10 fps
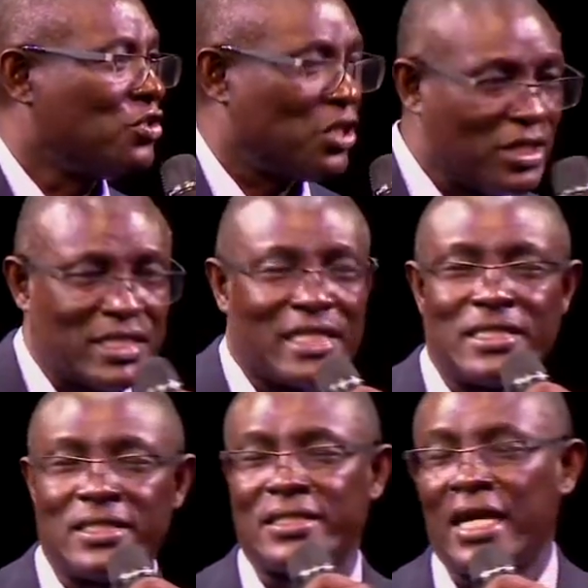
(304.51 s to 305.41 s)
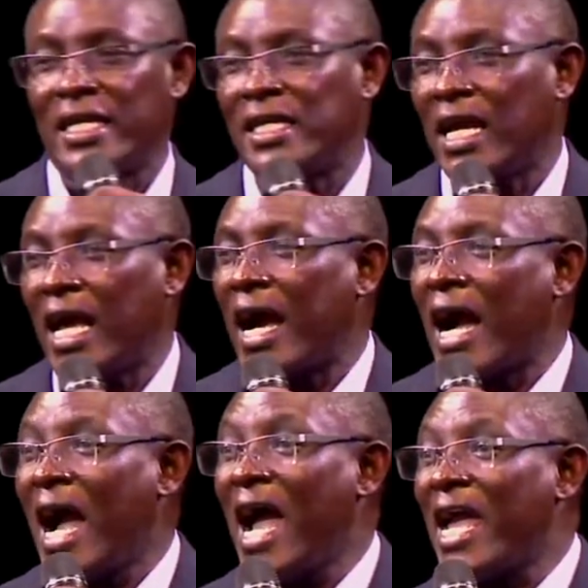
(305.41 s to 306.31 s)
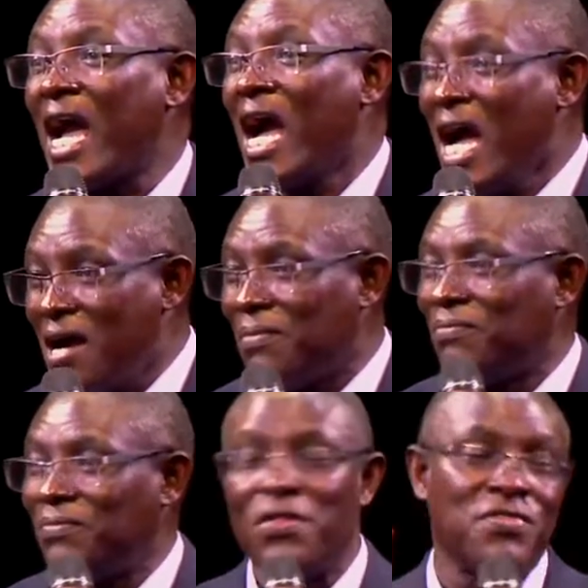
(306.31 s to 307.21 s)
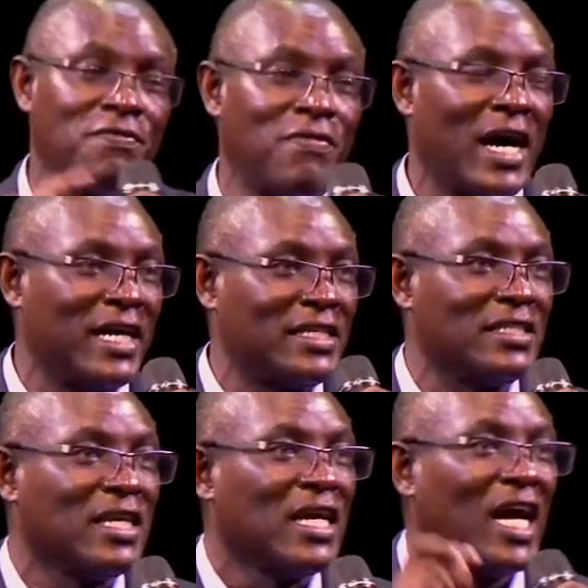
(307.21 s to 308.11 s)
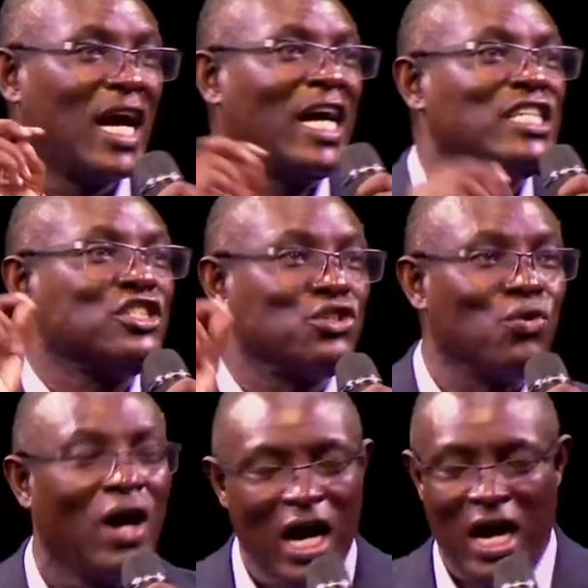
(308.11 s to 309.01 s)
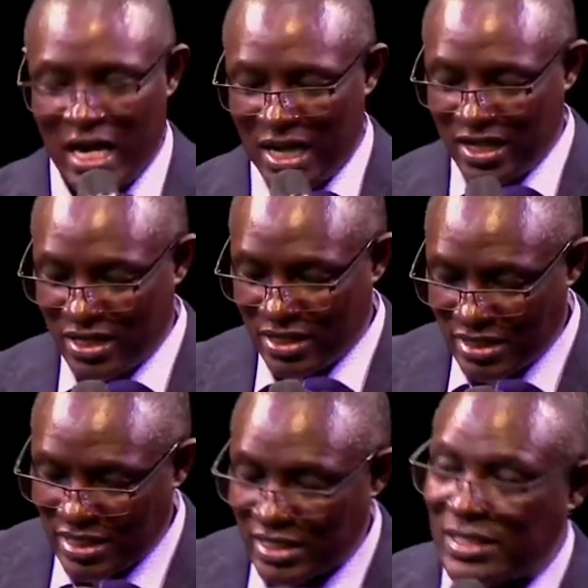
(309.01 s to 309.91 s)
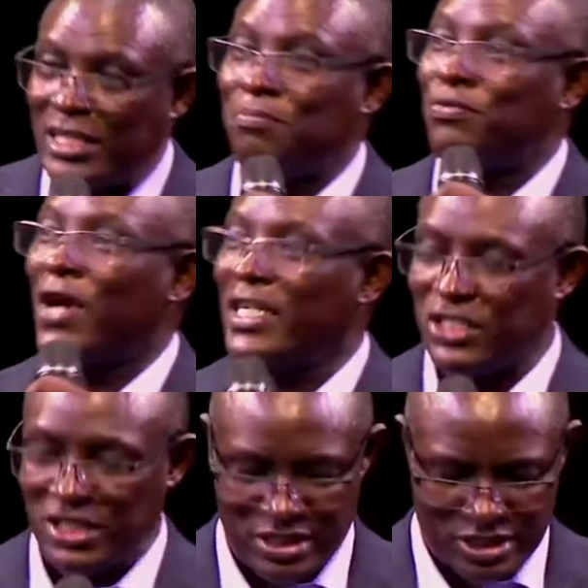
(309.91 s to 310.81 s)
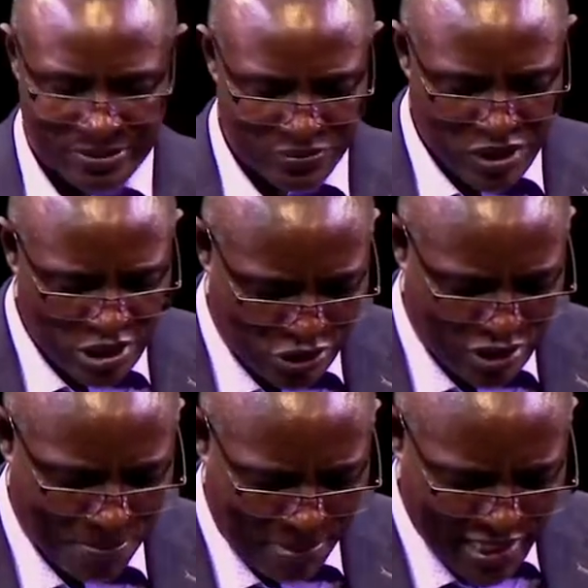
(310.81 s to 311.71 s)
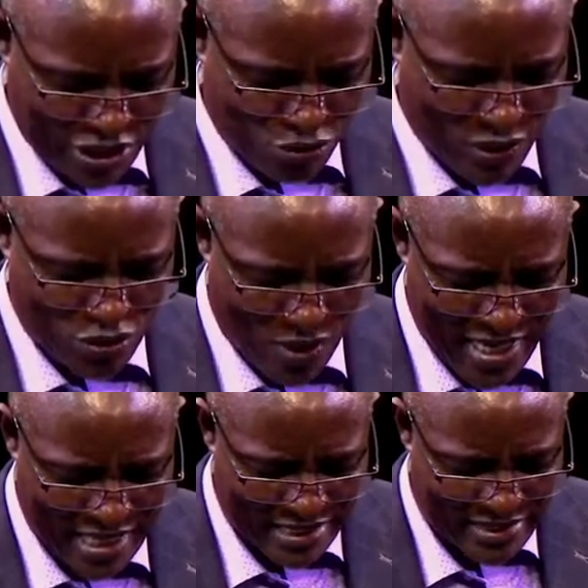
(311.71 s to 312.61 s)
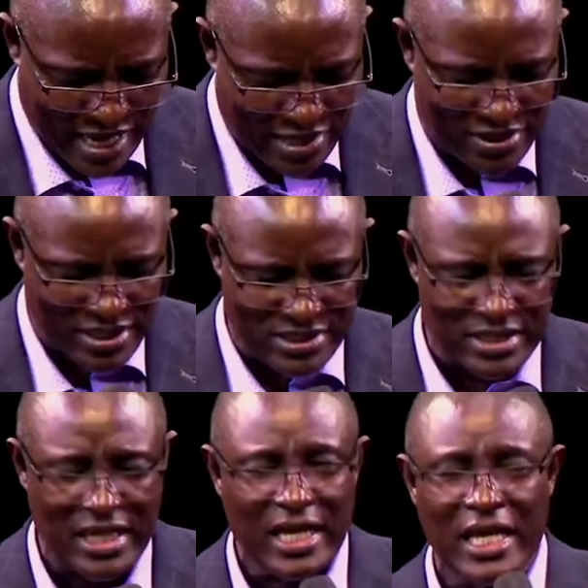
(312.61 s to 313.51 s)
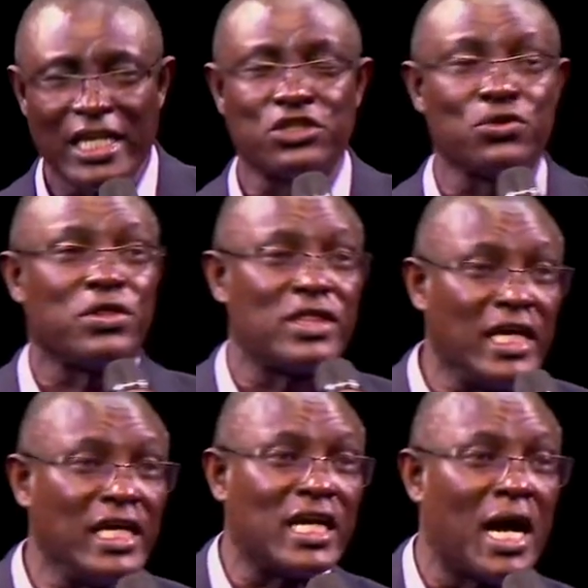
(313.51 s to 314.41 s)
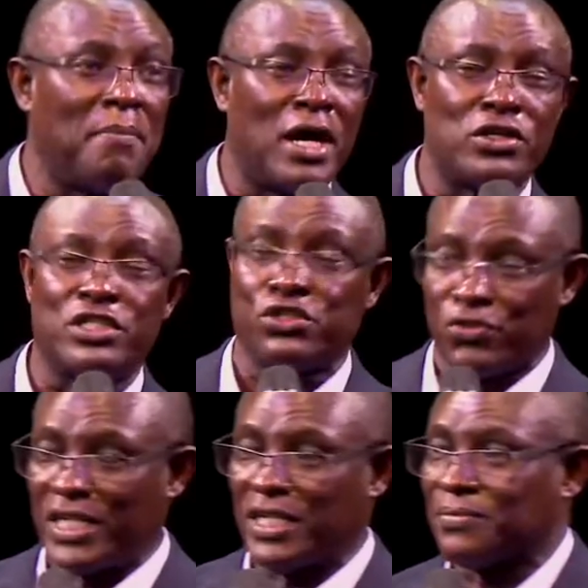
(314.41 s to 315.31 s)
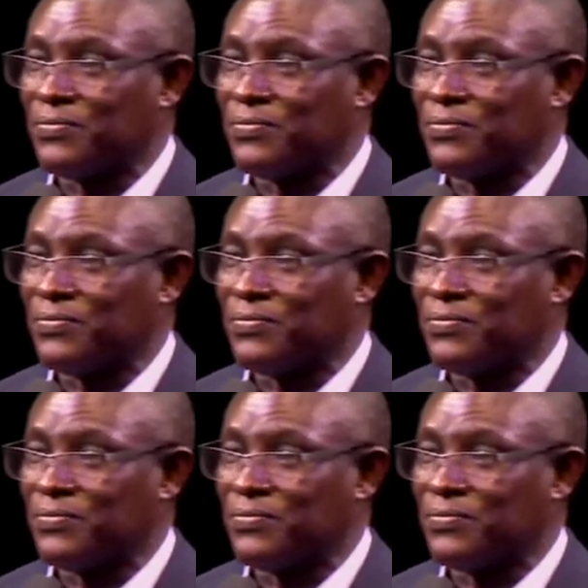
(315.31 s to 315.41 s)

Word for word: Jesus is saying, I am the vine and you are the branches. So the best way to understand this is to think about a tree.